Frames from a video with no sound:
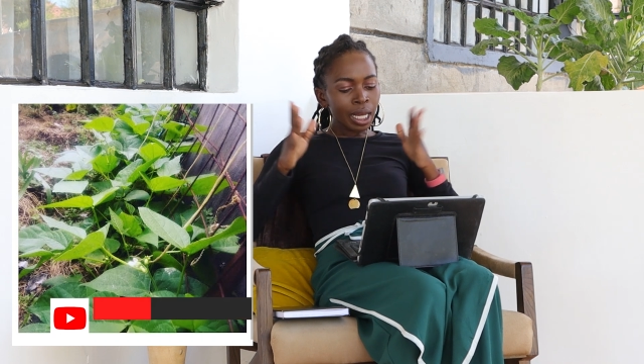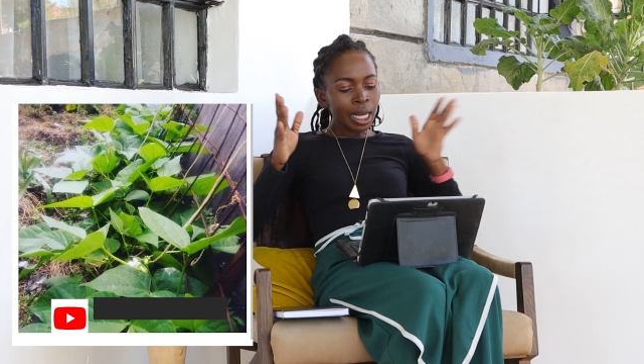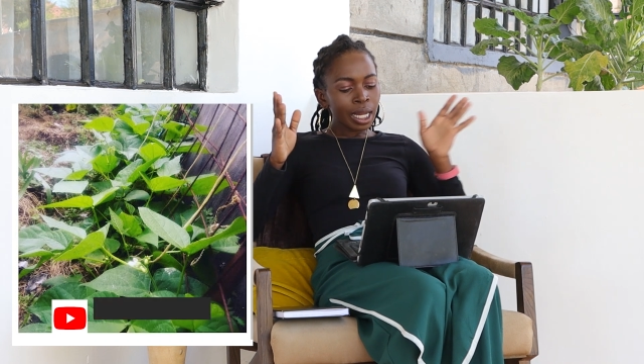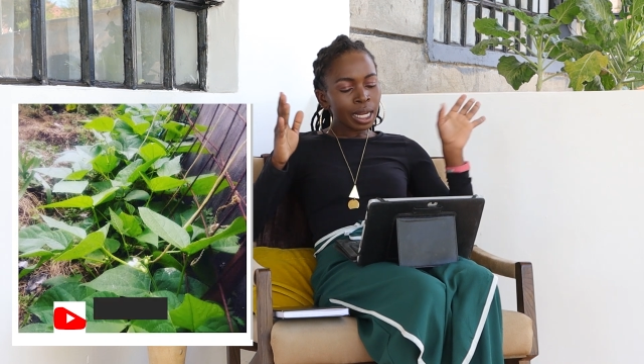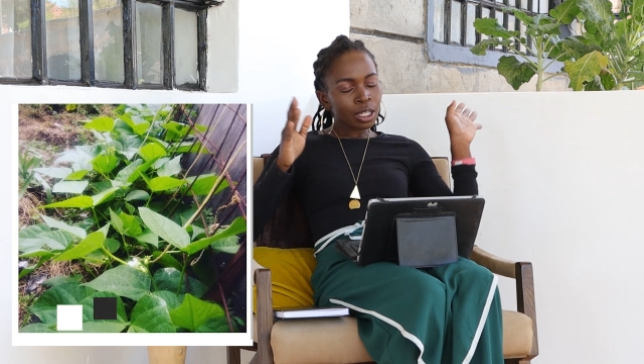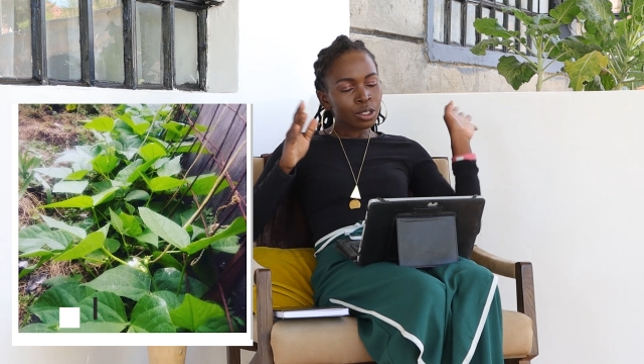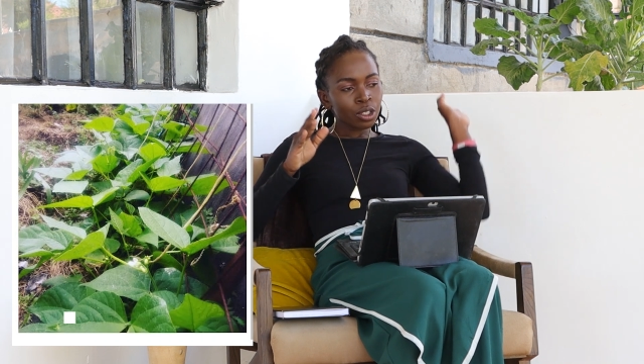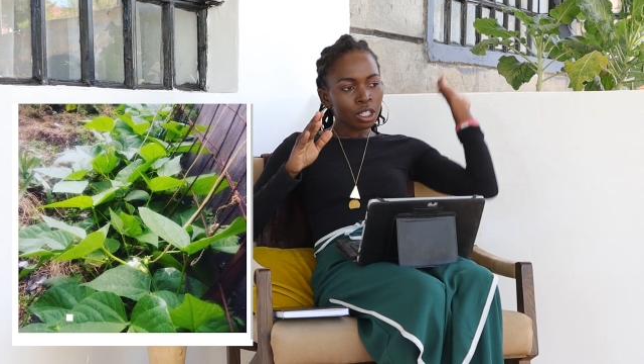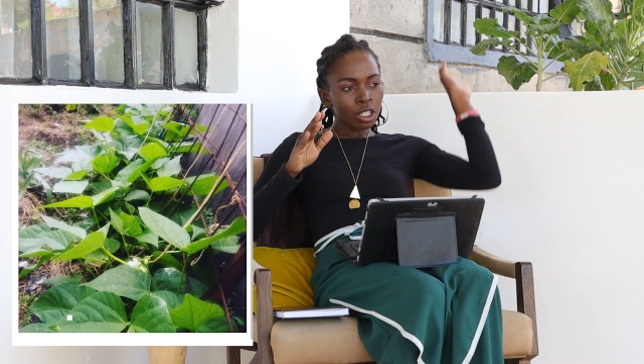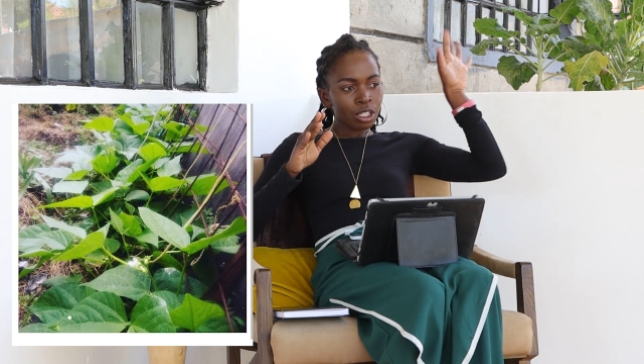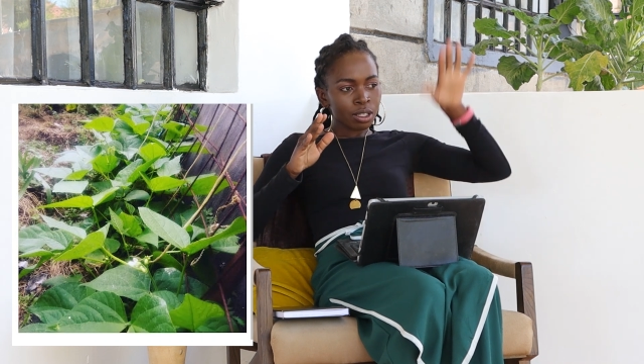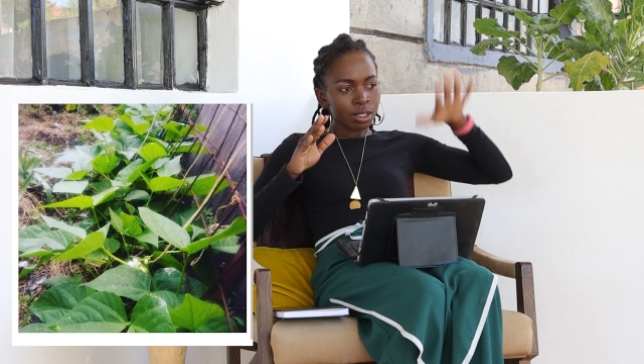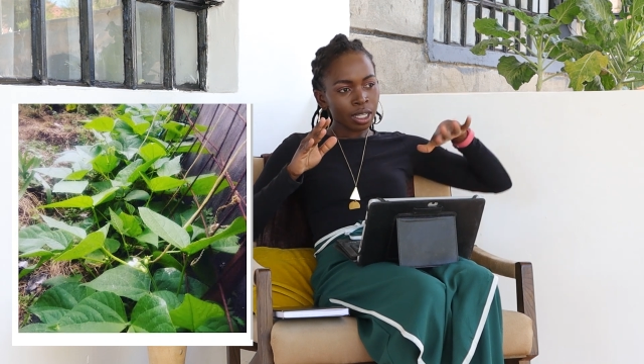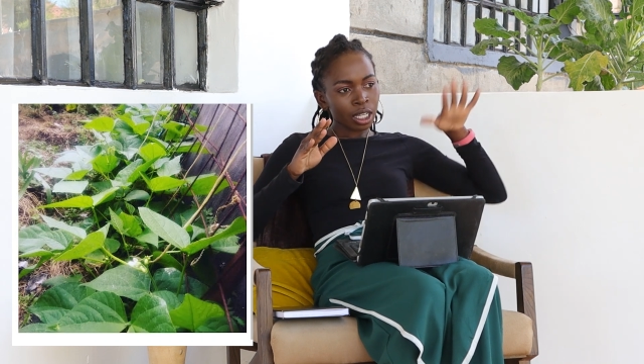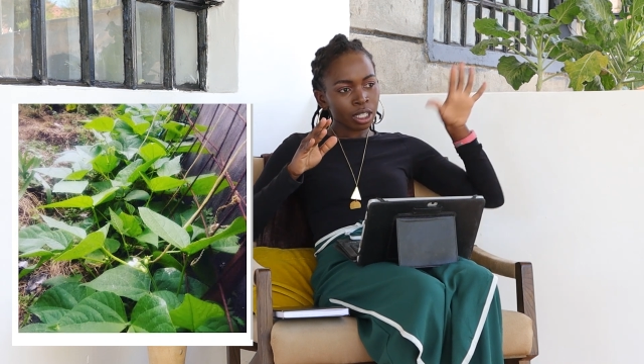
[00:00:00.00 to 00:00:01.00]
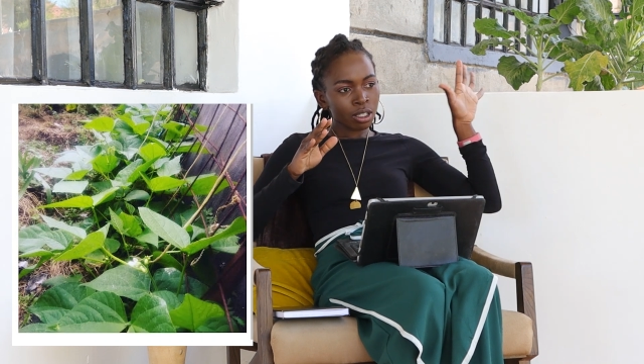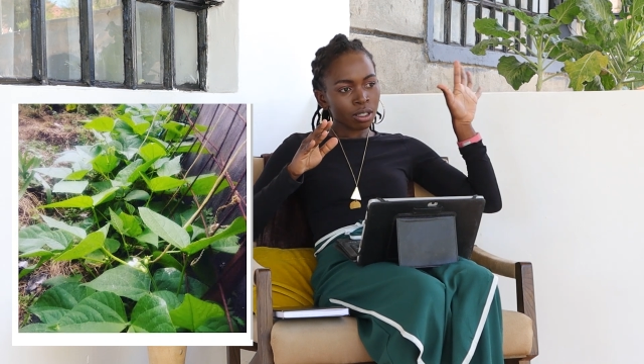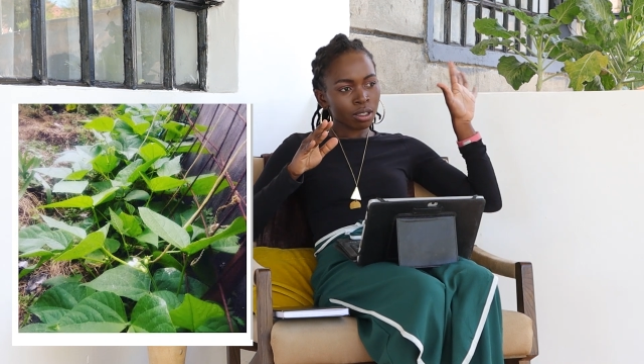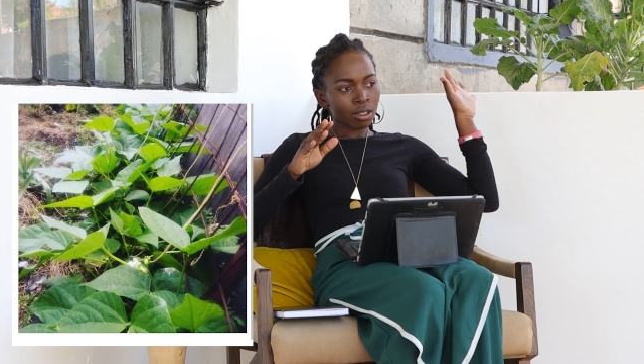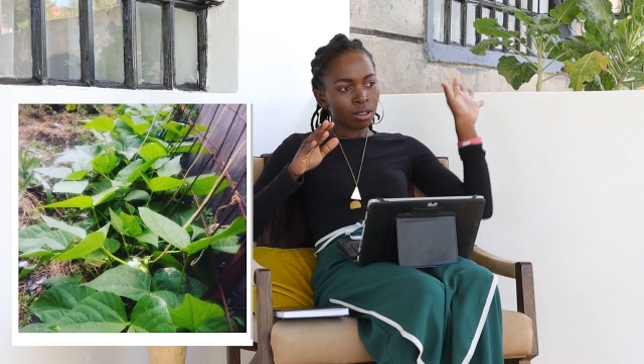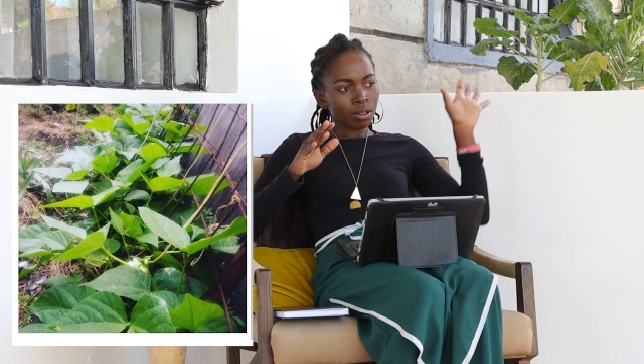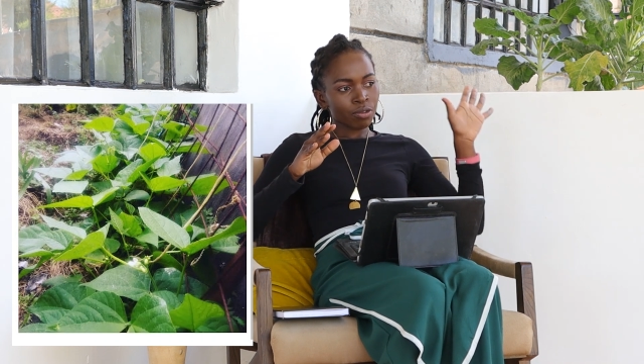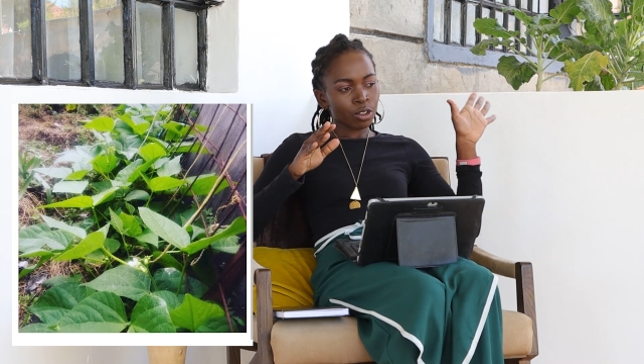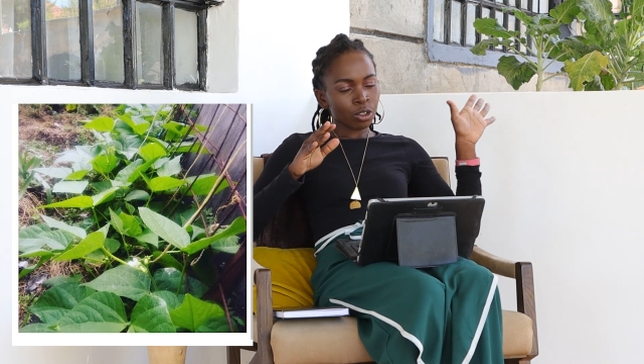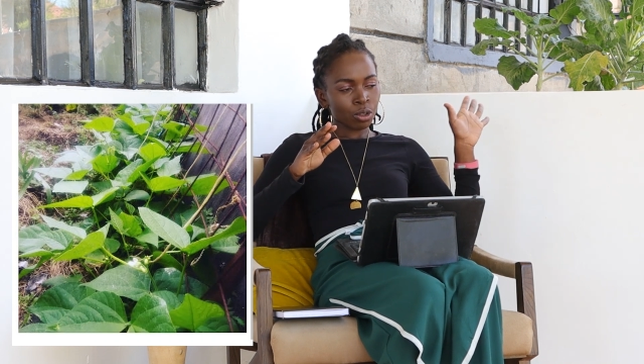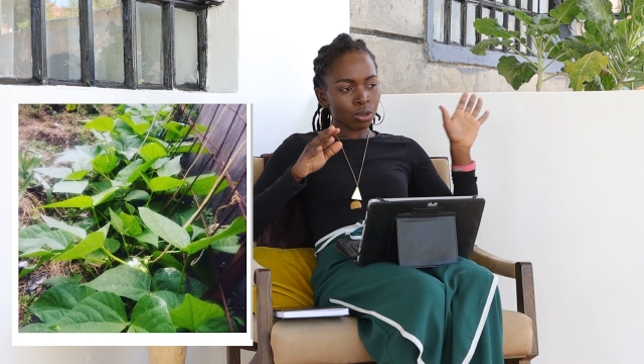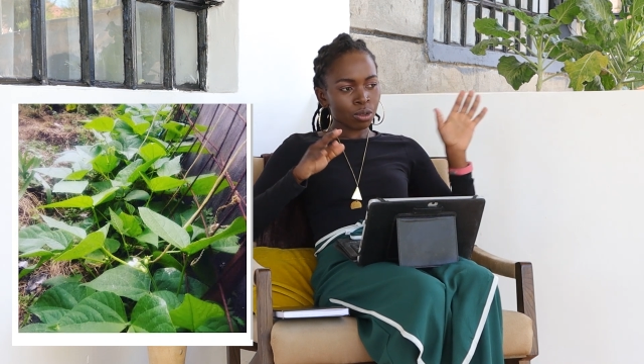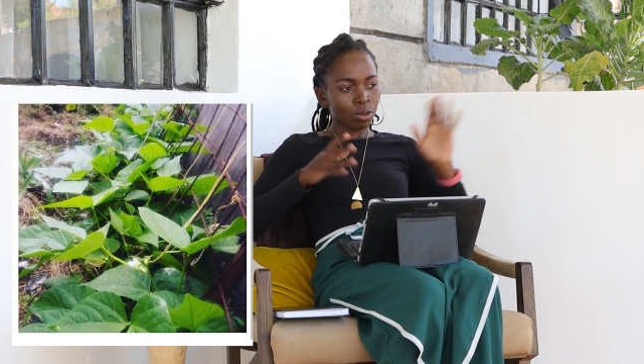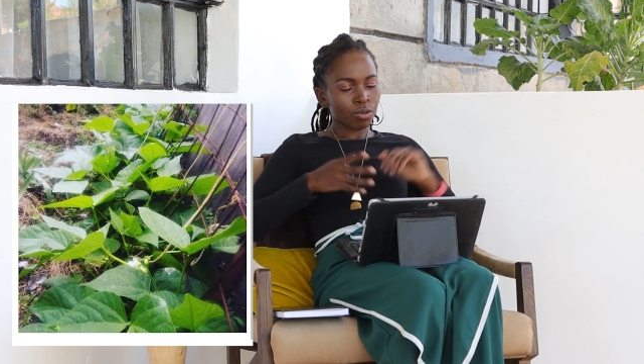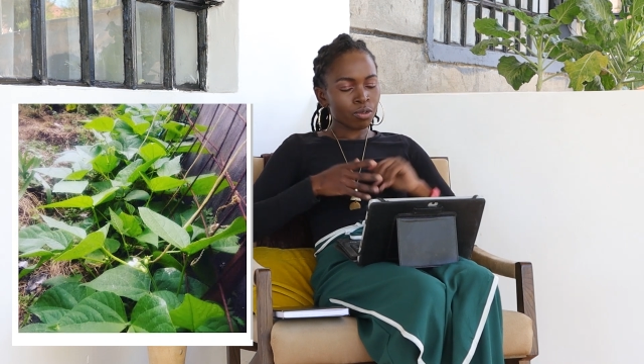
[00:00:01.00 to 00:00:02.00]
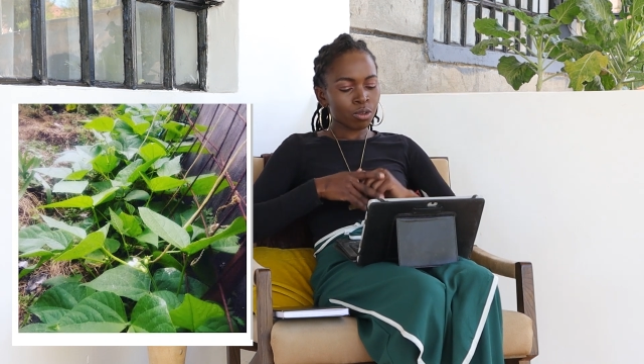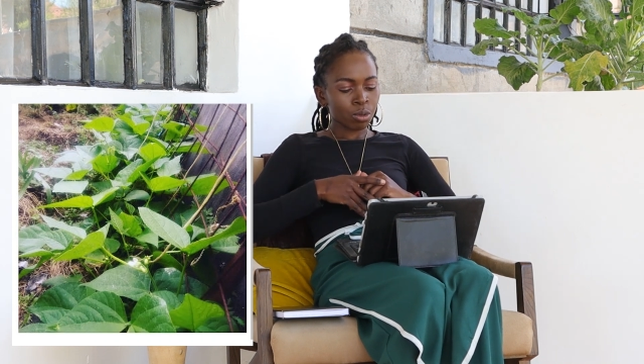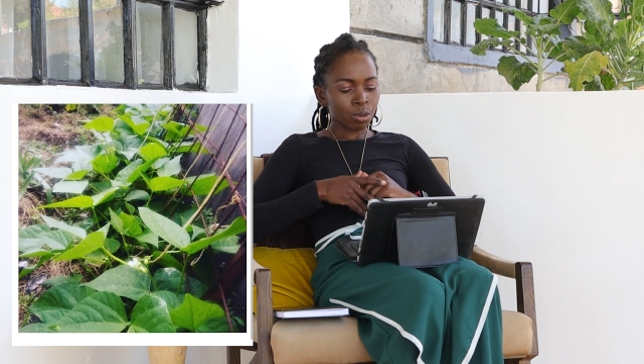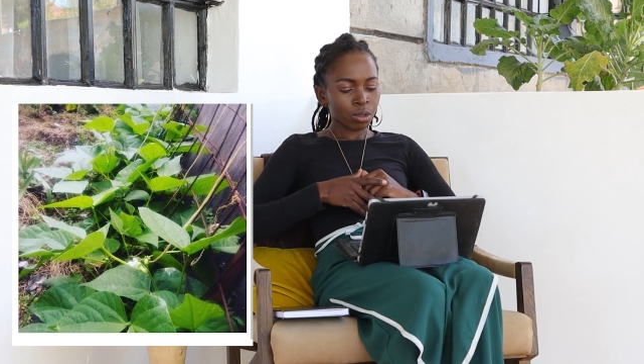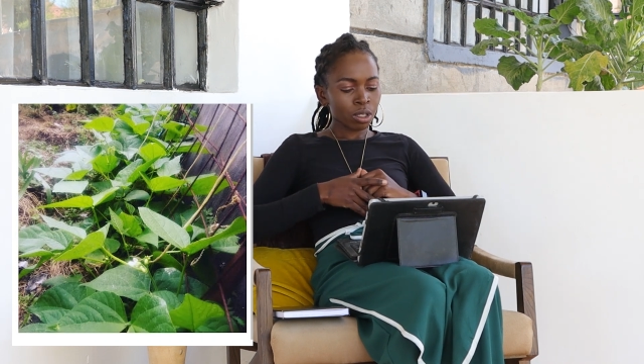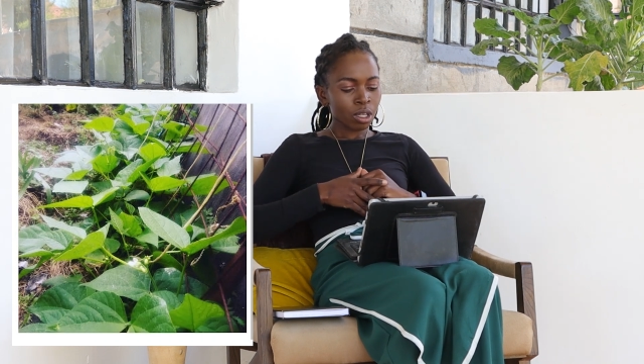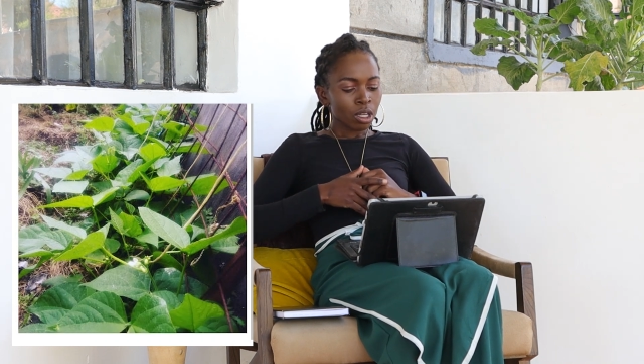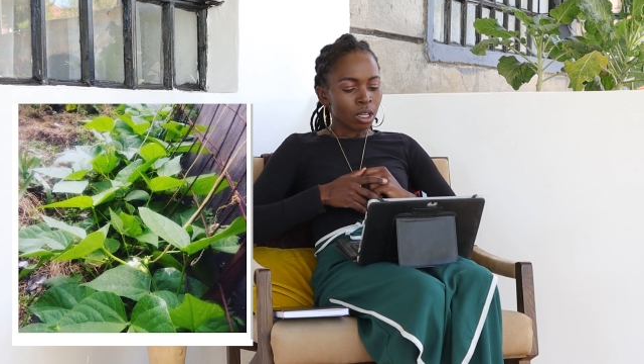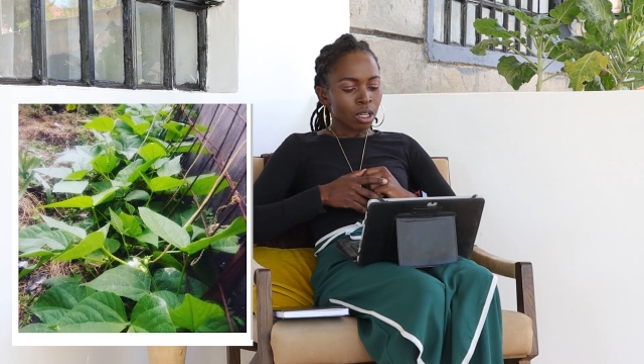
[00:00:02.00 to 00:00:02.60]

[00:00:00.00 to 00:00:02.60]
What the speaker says: I'll actually insert photos of those.